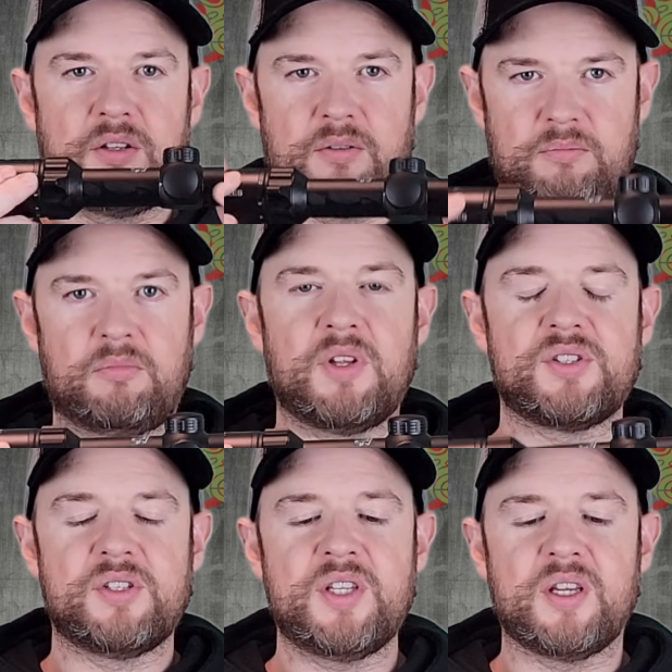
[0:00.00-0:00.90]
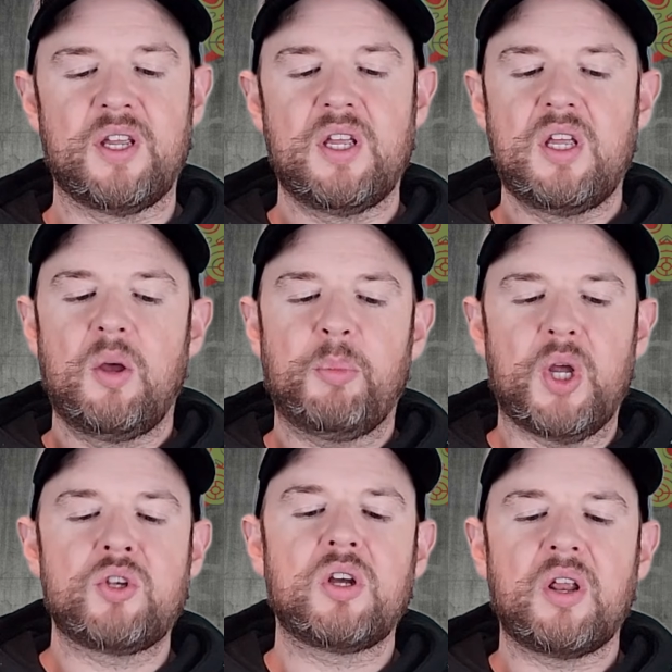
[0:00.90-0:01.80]
this is it. But
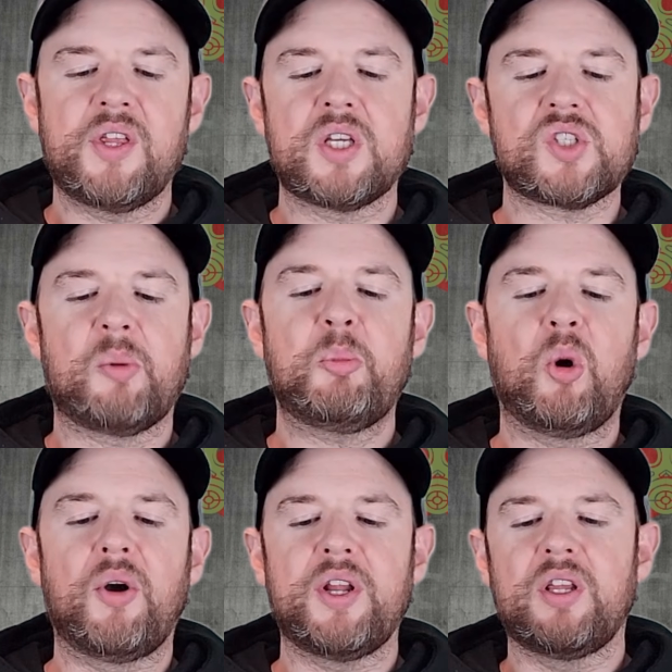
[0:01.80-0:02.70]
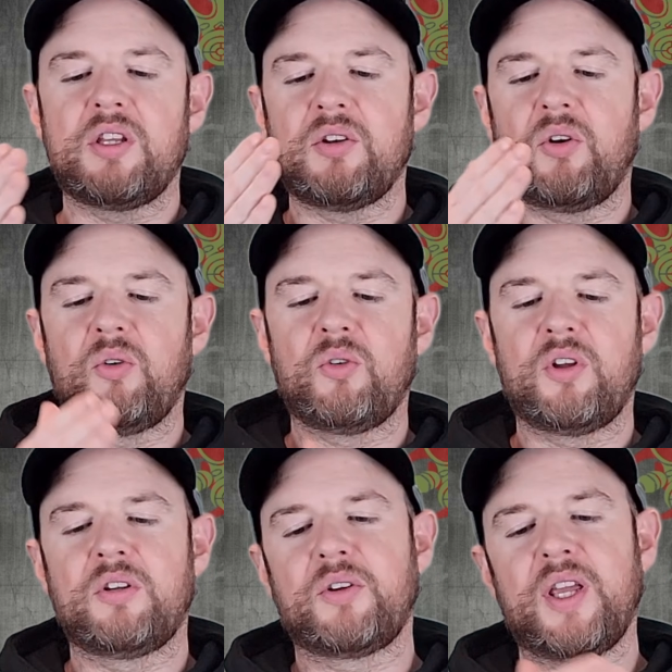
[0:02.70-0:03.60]
you got to think at some point, you know,
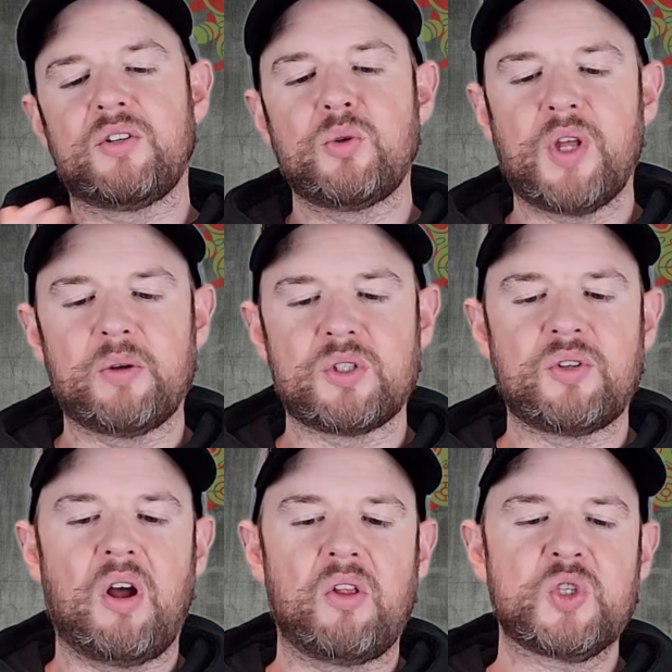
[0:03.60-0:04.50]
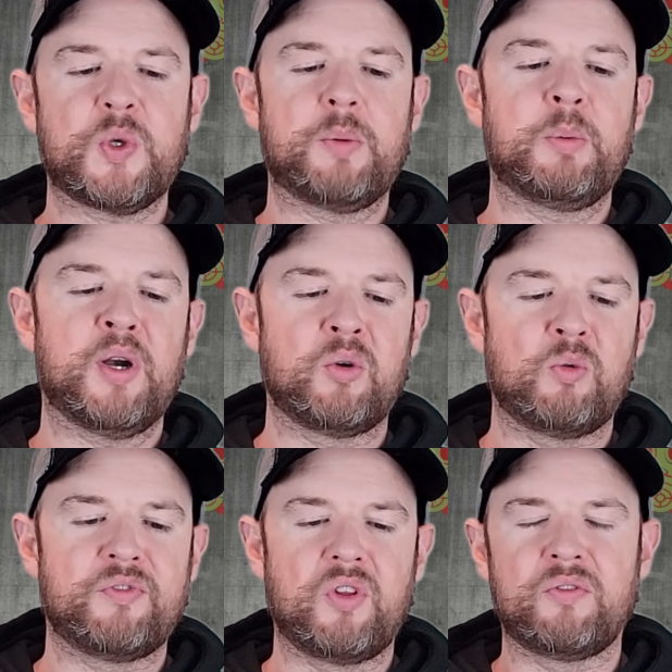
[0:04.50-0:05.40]
okay, $2,000, would I be better
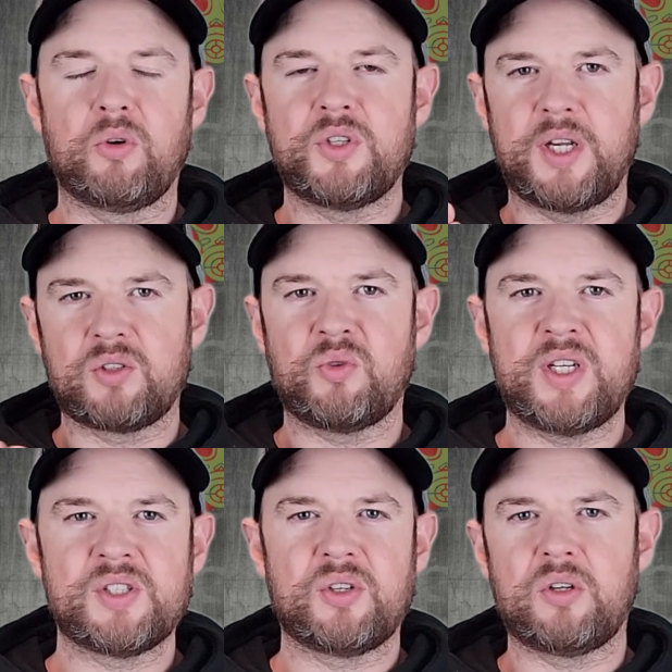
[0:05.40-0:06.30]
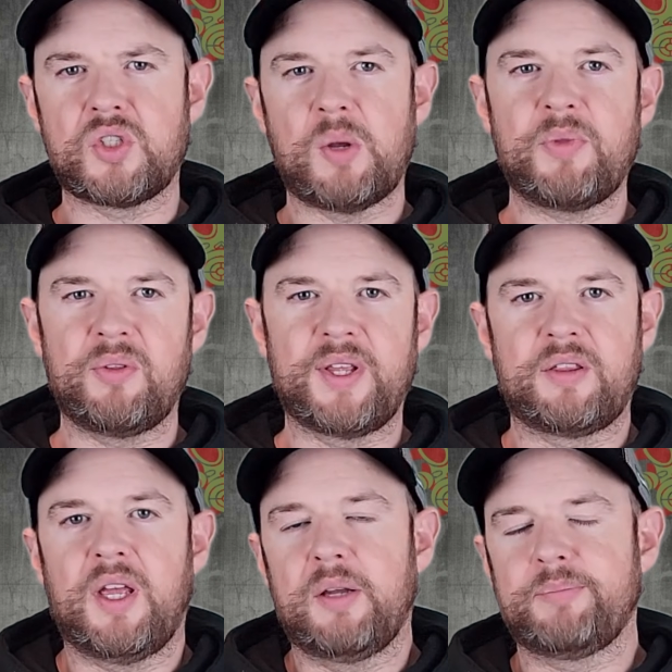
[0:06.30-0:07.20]
going for the Vortex Razor or something like
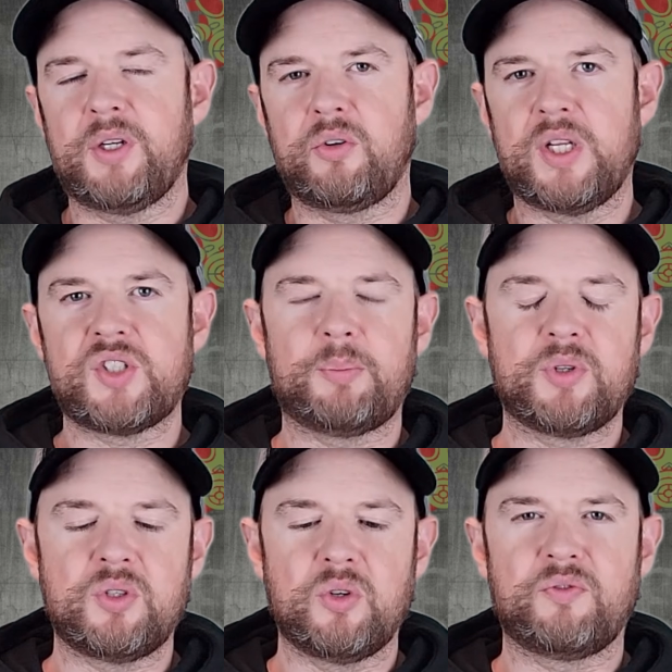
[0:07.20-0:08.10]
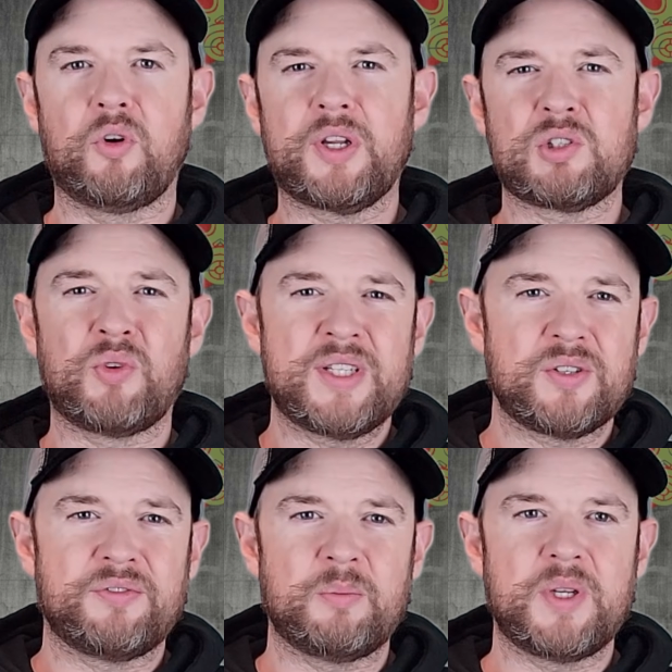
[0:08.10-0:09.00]
that? I don't know. It's up to you. Vortex Razor
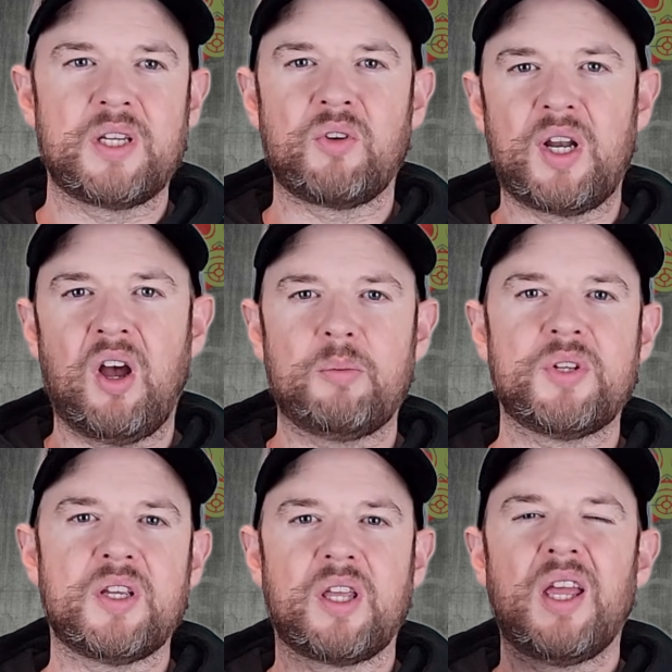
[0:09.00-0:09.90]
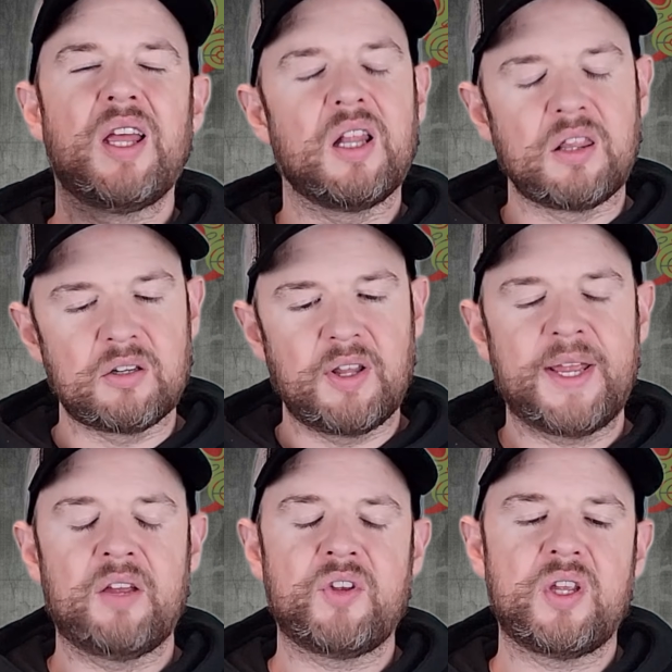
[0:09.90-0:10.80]
for me, great optic, a little
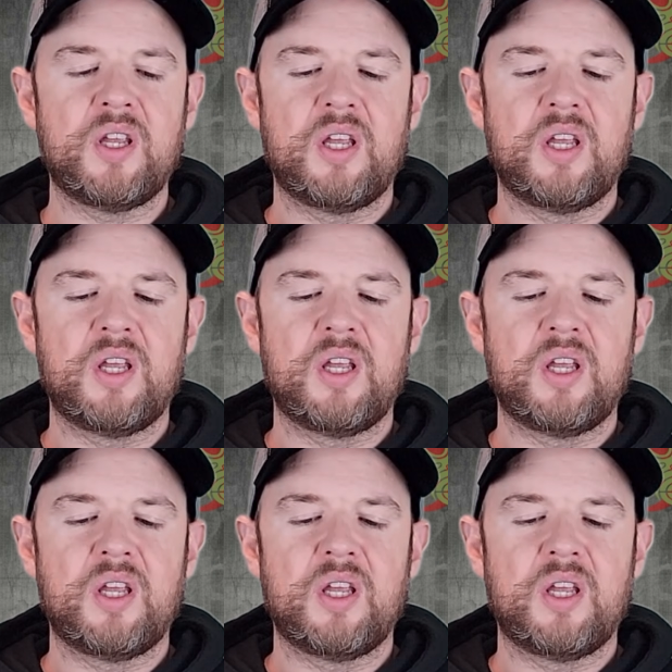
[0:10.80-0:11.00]
heavy.